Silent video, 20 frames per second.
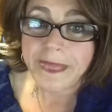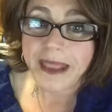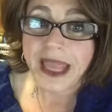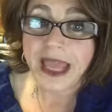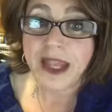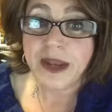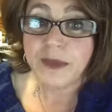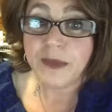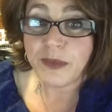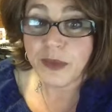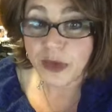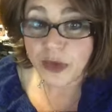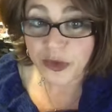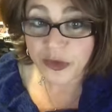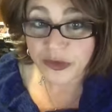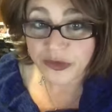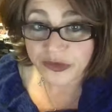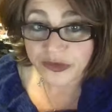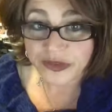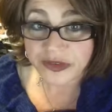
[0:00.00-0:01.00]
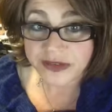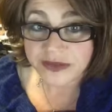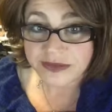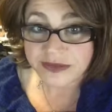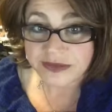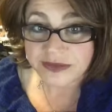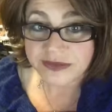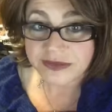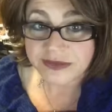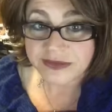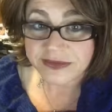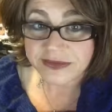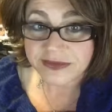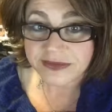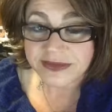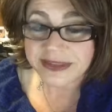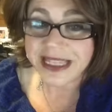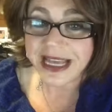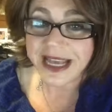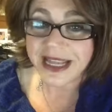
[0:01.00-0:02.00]
and move.
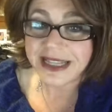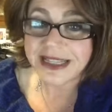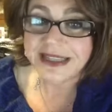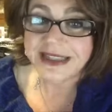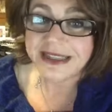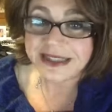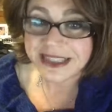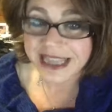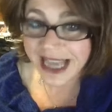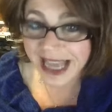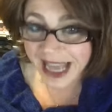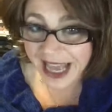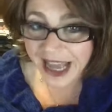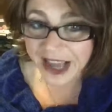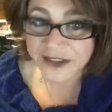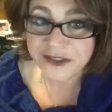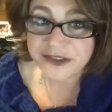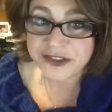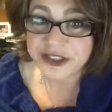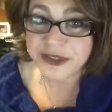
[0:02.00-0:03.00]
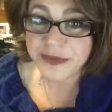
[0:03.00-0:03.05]
That you have to